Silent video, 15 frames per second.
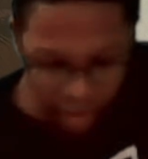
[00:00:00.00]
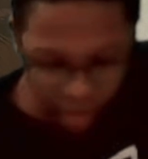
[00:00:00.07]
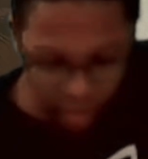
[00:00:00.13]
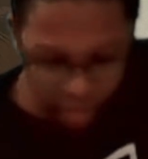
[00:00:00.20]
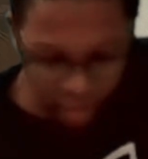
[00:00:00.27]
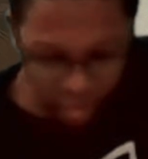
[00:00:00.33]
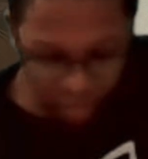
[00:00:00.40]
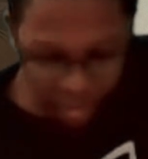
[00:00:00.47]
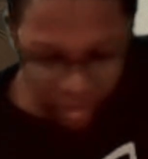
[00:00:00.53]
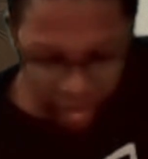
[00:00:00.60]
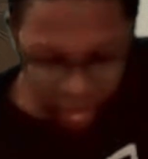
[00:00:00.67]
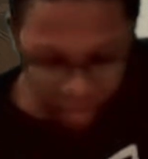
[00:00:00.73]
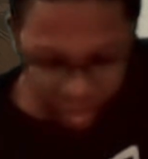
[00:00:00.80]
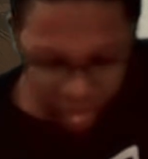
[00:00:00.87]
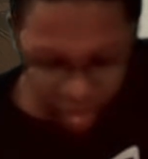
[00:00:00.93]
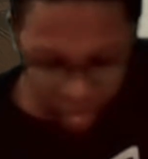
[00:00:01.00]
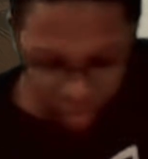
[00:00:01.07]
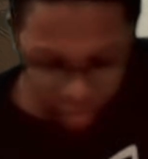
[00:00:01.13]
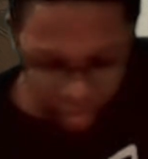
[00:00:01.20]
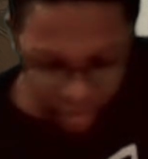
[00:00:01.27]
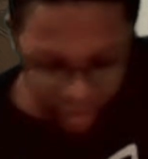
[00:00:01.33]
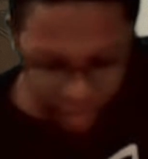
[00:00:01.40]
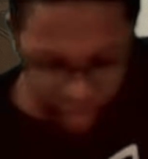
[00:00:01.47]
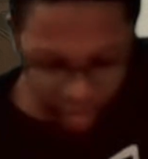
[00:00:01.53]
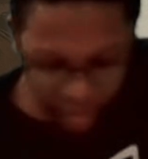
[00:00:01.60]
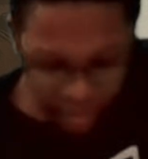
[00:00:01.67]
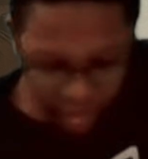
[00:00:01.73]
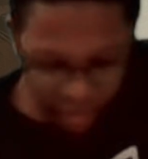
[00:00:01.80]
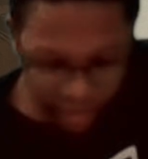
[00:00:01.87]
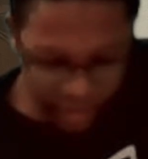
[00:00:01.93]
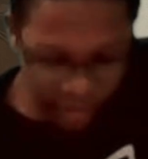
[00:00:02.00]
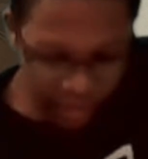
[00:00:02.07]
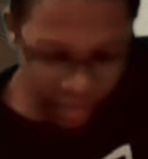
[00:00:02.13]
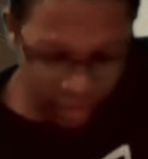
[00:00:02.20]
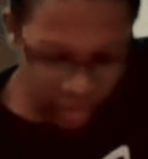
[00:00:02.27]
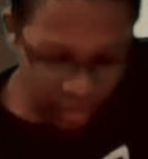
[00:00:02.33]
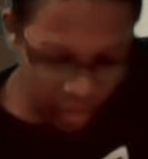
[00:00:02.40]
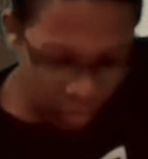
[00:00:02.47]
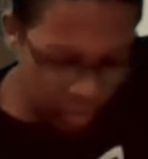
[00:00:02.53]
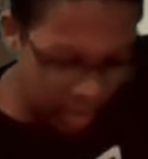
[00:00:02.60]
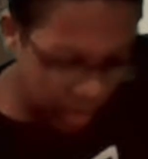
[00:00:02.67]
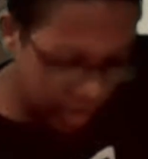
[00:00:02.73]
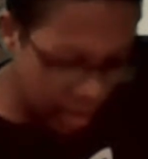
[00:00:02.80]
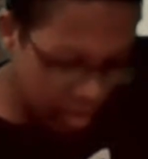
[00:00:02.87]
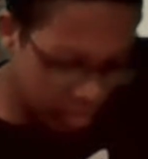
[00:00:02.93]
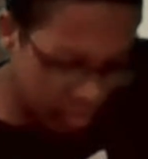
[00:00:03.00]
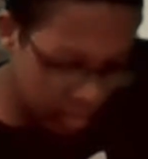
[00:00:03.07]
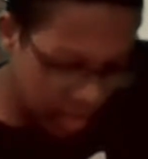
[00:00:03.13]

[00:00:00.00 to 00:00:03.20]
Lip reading: There will be an appeal. You can count on